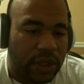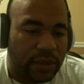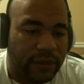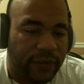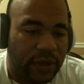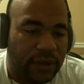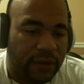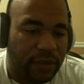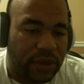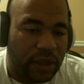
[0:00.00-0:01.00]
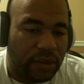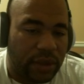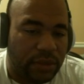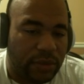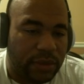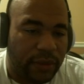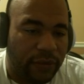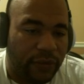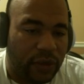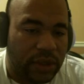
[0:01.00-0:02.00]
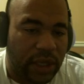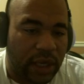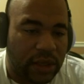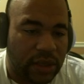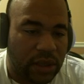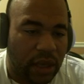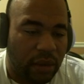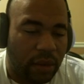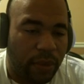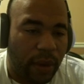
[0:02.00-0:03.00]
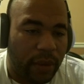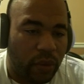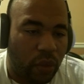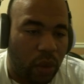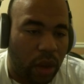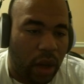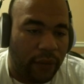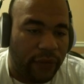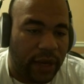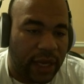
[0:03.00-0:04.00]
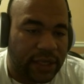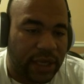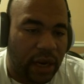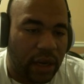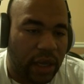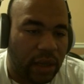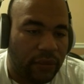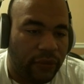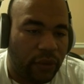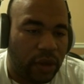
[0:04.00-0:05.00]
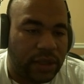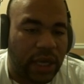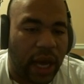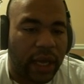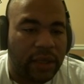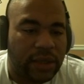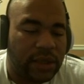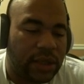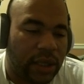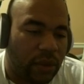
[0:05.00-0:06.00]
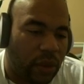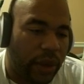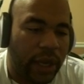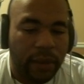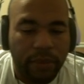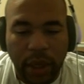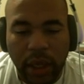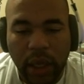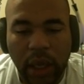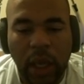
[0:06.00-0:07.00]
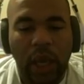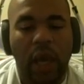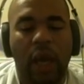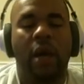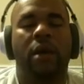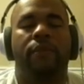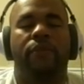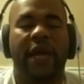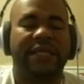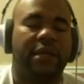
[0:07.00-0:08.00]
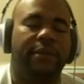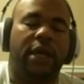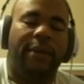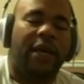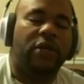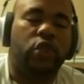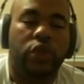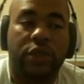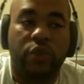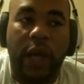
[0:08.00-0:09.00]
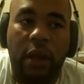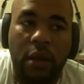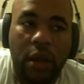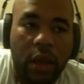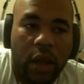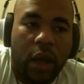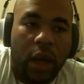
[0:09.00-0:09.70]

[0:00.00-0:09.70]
which gives a 57% increased movement speed for 4 seconds. I'm going to probably roll off the Dexterity and for a socket since it didn't roll in, but that's going to be coming out soon as well.